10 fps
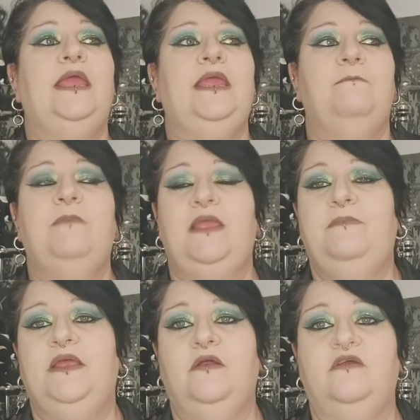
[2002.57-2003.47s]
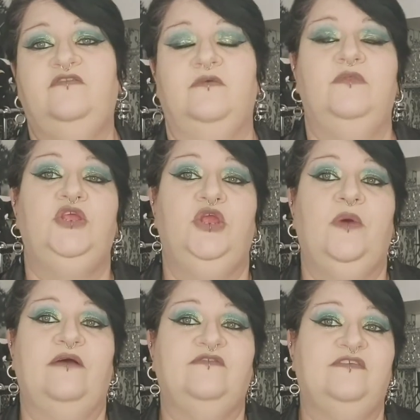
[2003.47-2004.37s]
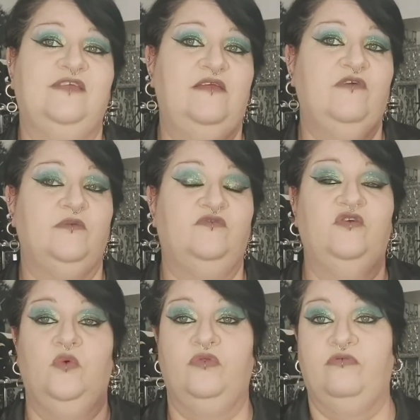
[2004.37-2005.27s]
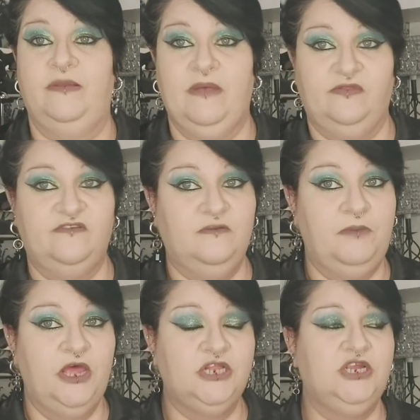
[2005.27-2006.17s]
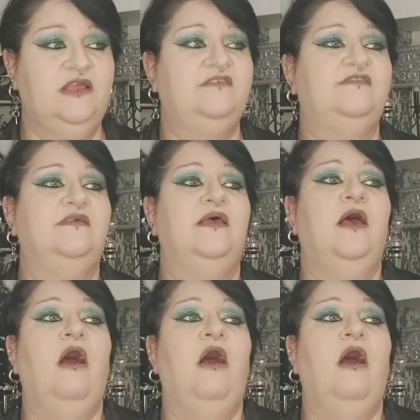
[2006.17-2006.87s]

It may be an item that you have to save up 2 or 3 months to purchase.